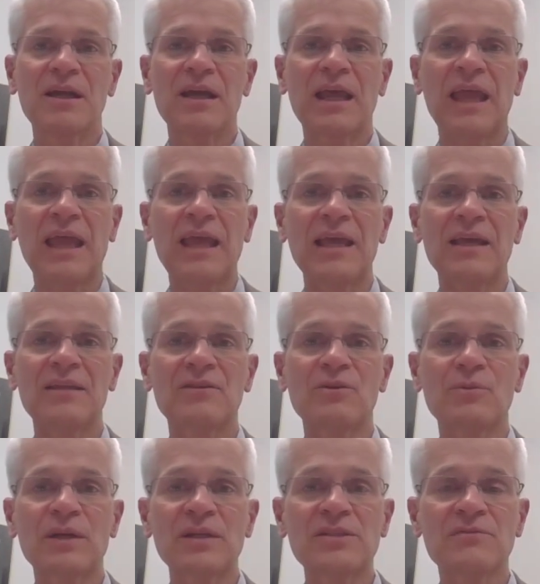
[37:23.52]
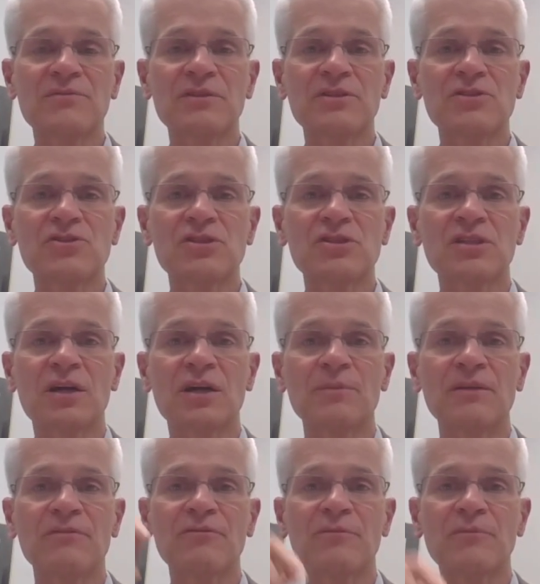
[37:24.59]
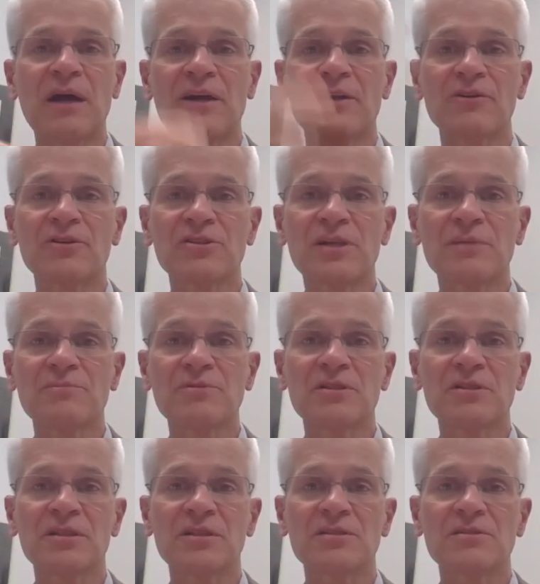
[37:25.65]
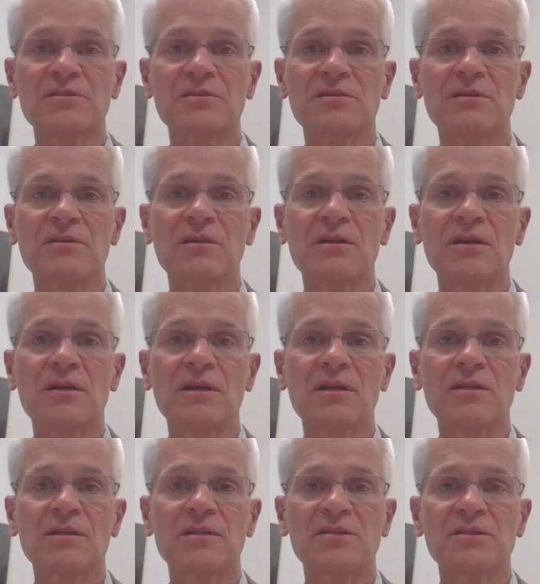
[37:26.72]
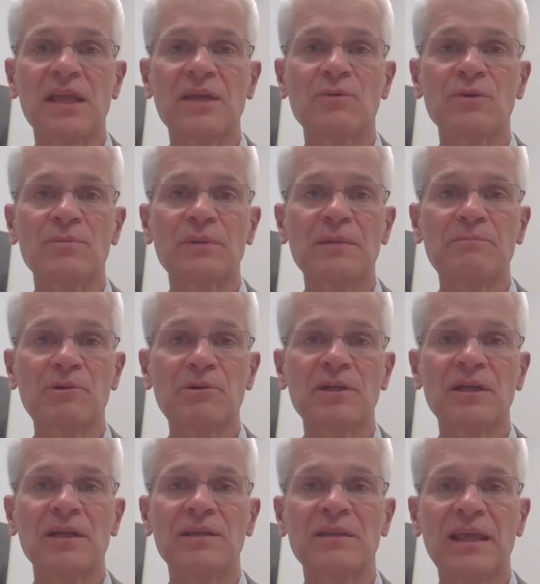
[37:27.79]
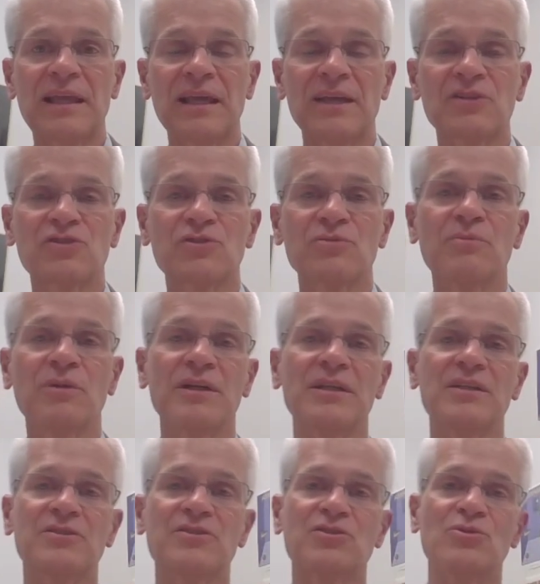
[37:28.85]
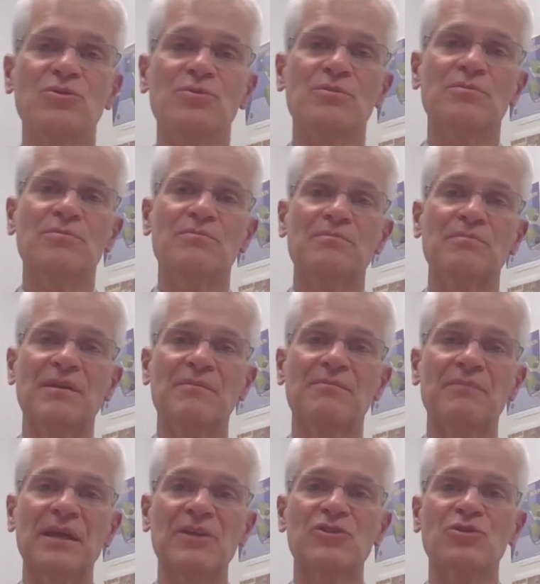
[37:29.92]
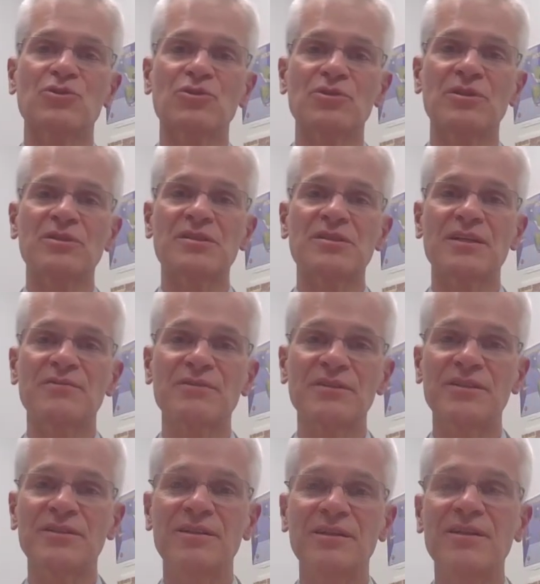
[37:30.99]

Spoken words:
And the rest of it is just coming from higher subsidies. The state would be putting in that extra money to make sure, instead of a